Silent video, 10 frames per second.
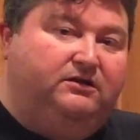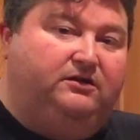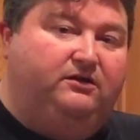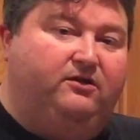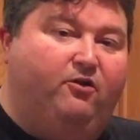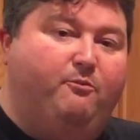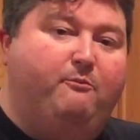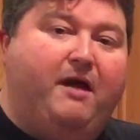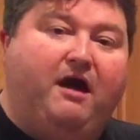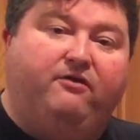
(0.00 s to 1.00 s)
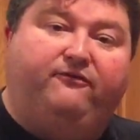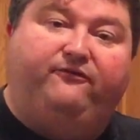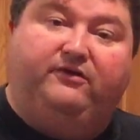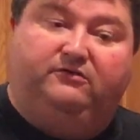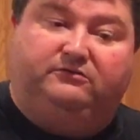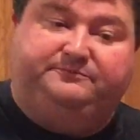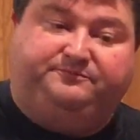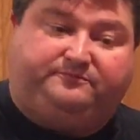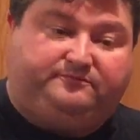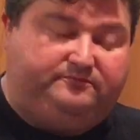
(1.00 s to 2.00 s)
you know, mouthfeel
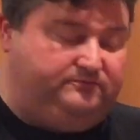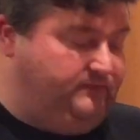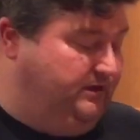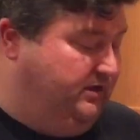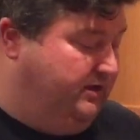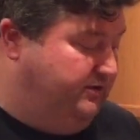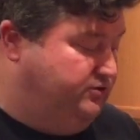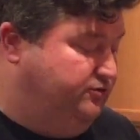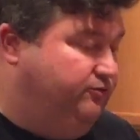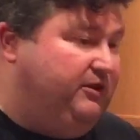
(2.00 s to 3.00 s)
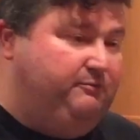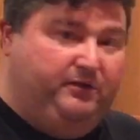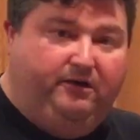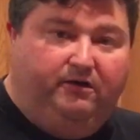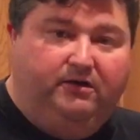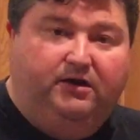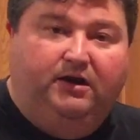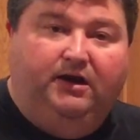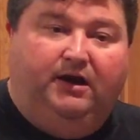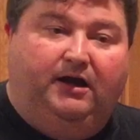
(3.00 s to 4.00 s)
to the beer.
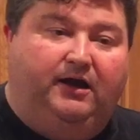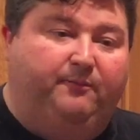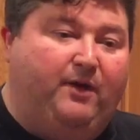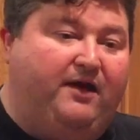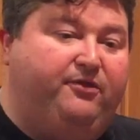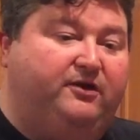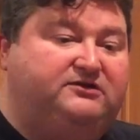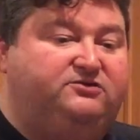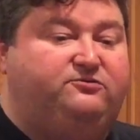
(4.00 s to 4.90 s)
I thought,